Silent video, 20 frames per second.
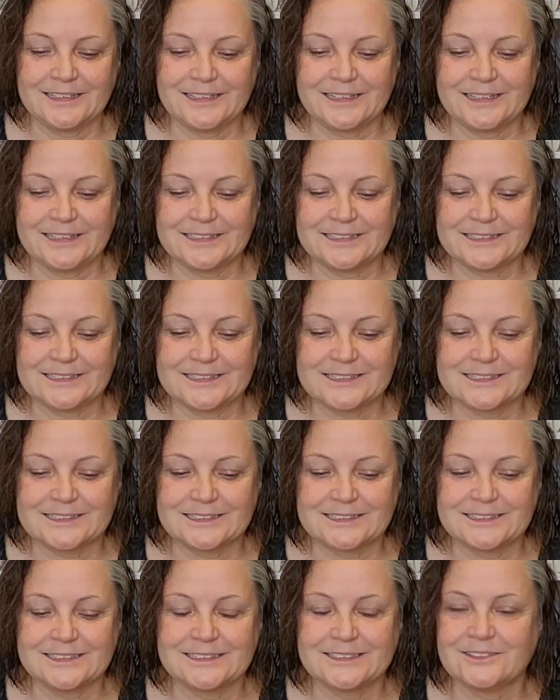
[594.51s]
it's,
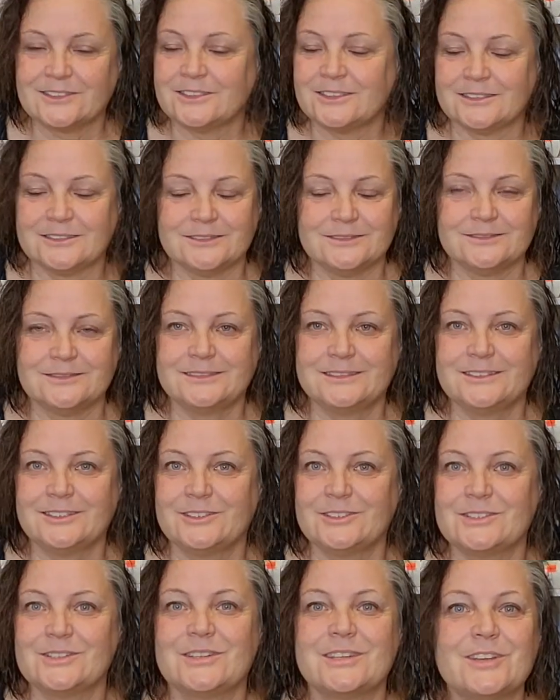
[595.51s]
oh,
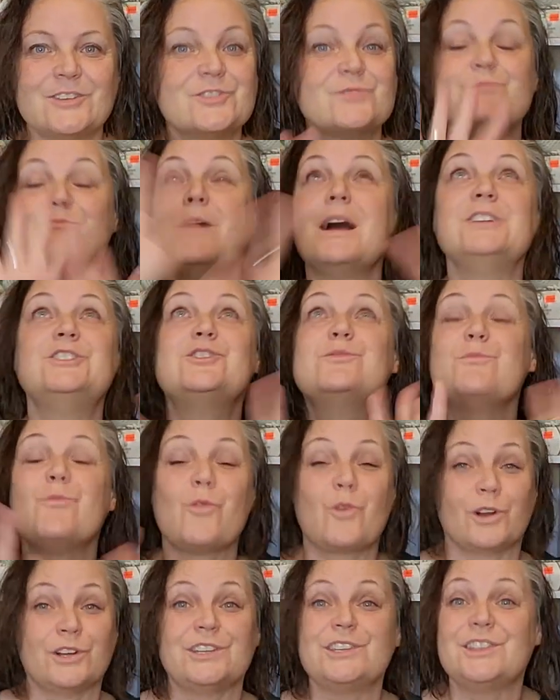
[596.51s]
there's much
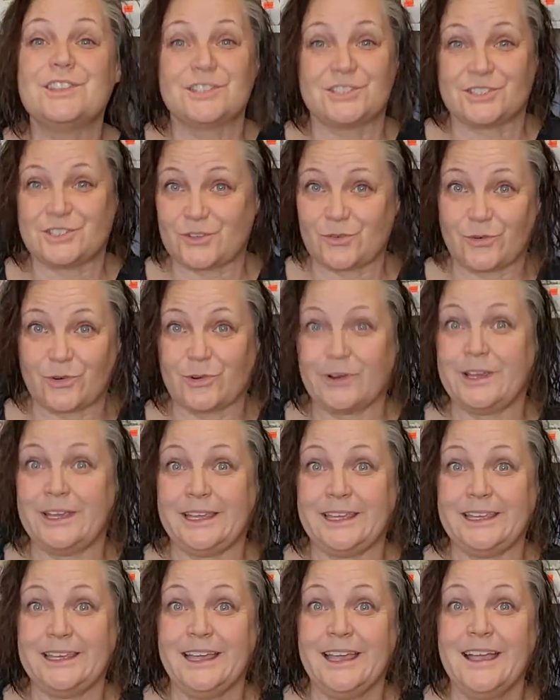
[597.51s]
more to the
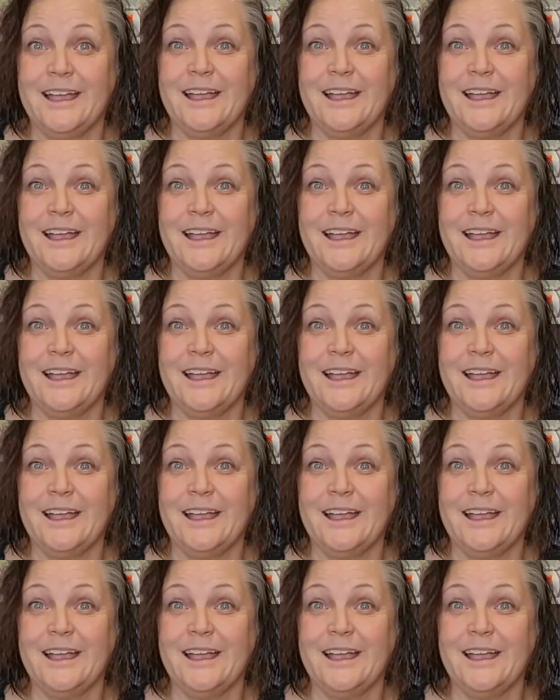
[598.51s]
story,